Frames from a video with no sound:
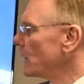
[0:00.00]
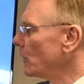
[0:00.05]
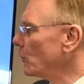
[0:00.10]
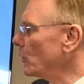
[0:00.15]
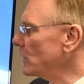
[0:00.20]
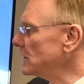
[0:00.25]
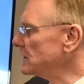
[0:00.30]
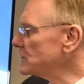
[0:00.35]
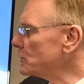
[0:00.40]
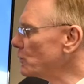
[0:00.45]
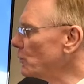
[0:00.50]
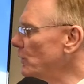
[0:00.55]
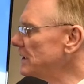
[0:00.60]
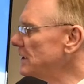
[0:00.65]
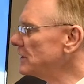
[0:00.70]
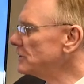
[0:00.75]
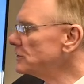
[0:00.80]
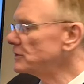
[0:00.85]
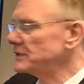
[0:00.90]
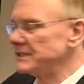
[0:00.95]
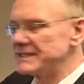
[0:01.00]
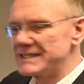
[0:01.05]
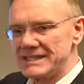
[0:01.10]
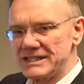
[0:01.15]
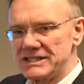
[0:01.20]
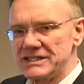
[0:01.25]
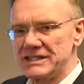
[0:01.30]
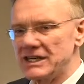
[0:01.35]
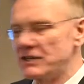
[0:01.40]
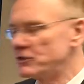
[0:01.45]
was
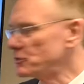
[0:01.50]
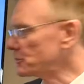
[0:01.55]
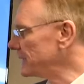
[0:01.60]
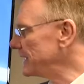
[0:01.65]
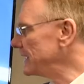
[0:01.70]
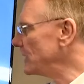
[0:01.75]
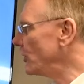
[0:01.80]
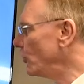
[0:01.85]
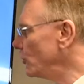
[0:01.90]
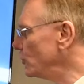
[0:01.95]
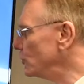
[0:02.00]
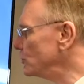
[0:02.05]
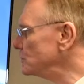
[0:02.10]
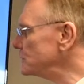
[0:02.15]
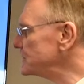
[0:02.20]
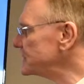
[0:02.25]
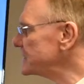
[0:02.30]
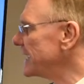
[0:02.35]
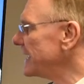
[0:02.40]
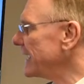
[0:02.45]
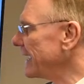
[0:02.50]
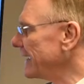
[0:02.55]
163 homes